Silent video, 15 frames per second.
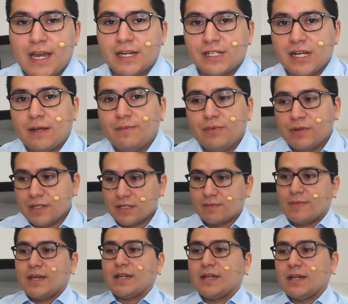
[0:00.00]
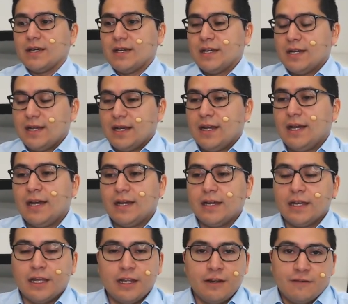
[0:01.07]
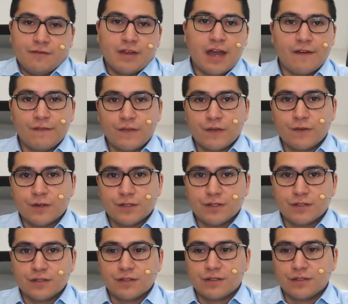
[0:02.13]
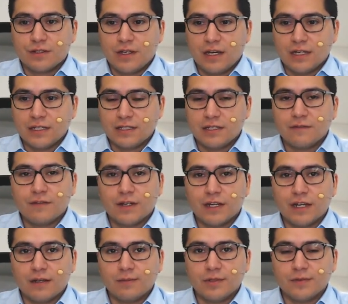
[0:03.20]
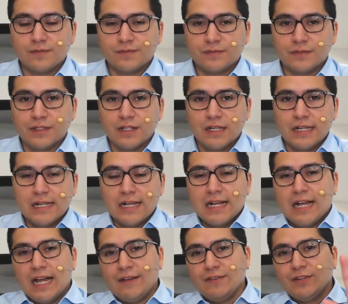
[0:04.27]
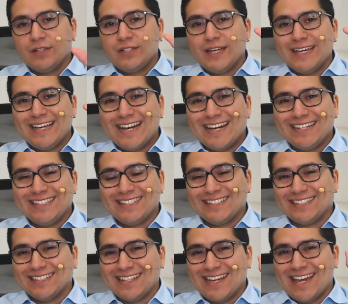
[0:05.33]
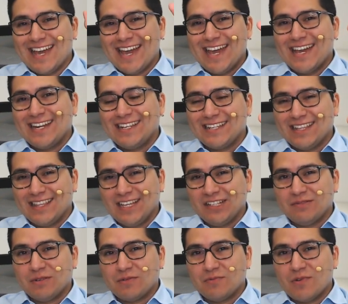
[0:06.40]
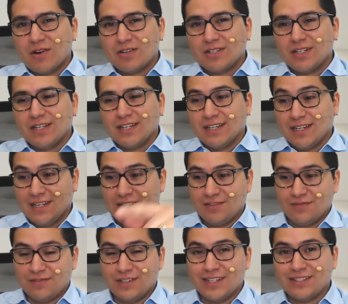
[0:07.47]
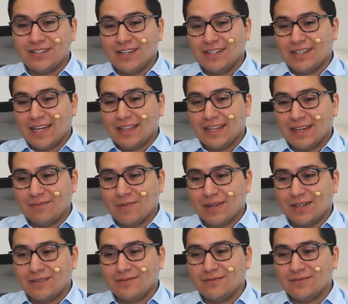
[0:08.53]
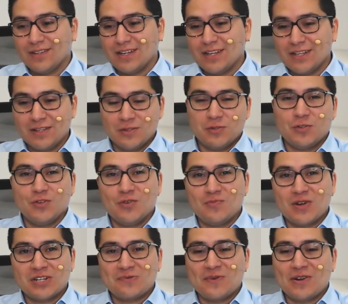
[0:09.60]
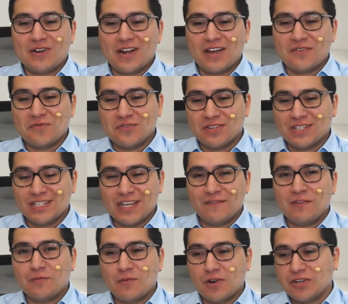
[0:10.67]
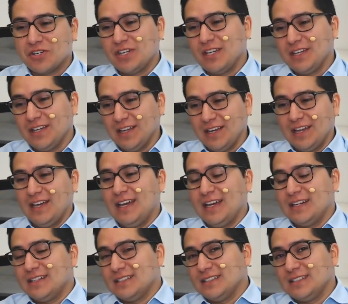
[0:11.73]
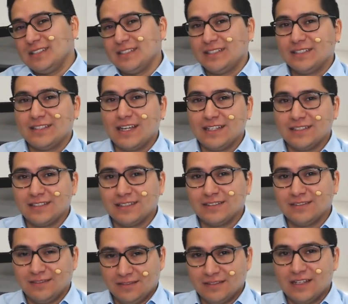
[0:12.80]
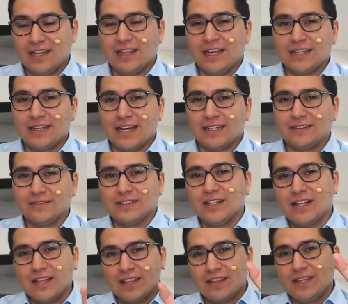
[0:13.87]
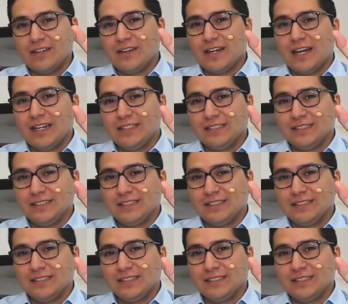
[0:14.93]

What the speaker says: up, we can speak, and if you have any questions, I can see if I can help you. Have a good day, guys, and thanks so much for watching, and don't forget to hit that like button. Doing much better now. 7 watching and 6 likes. Like that. Thank you, guys.